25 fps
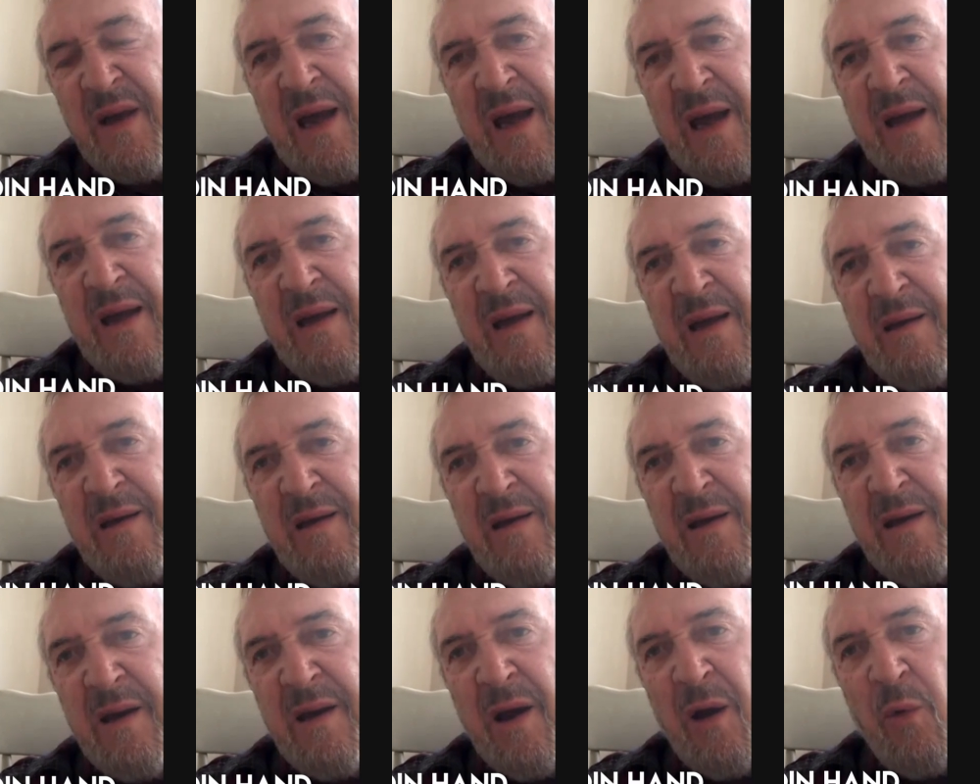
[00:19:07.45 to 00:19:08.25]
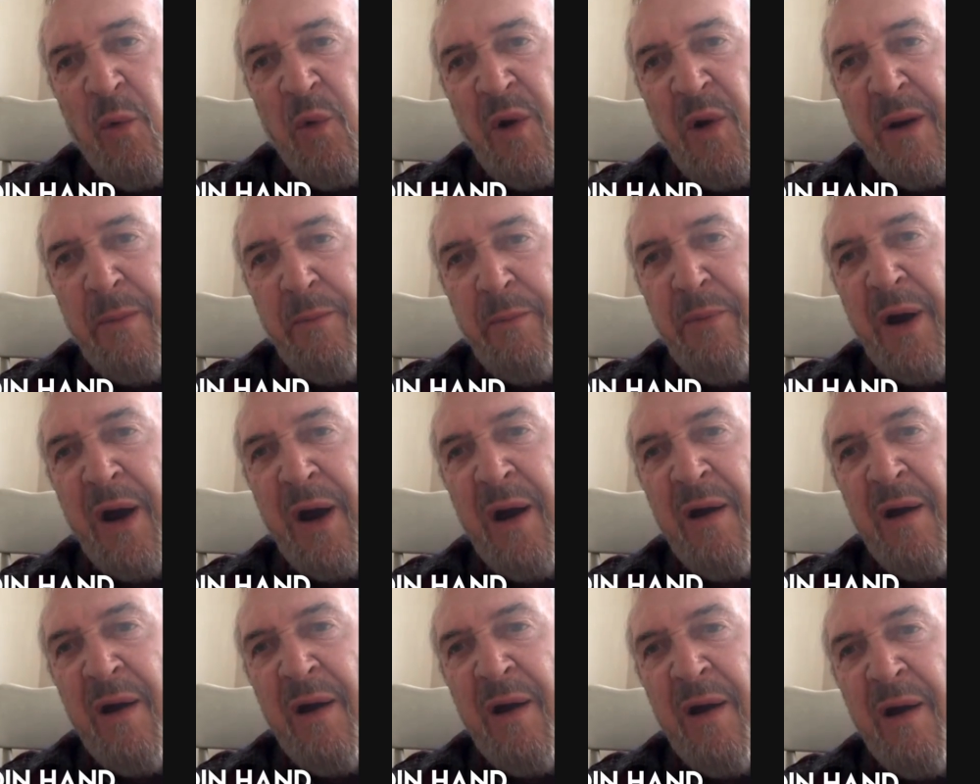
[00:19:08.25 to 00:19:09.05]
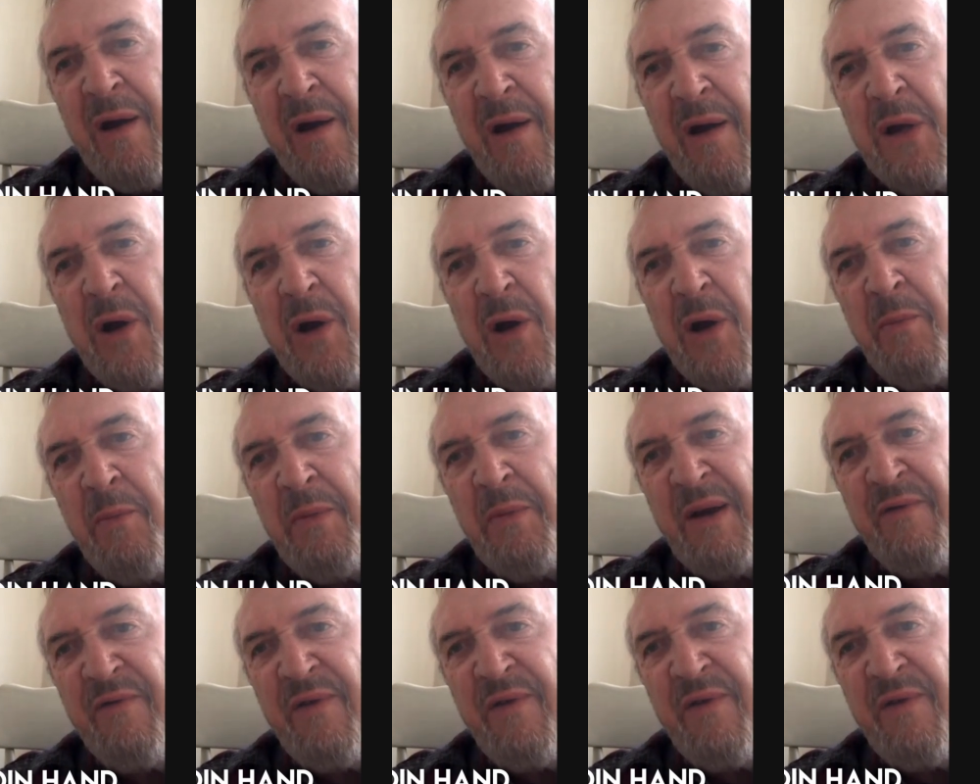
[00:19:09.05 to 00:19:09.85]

You know, we had a perfect goal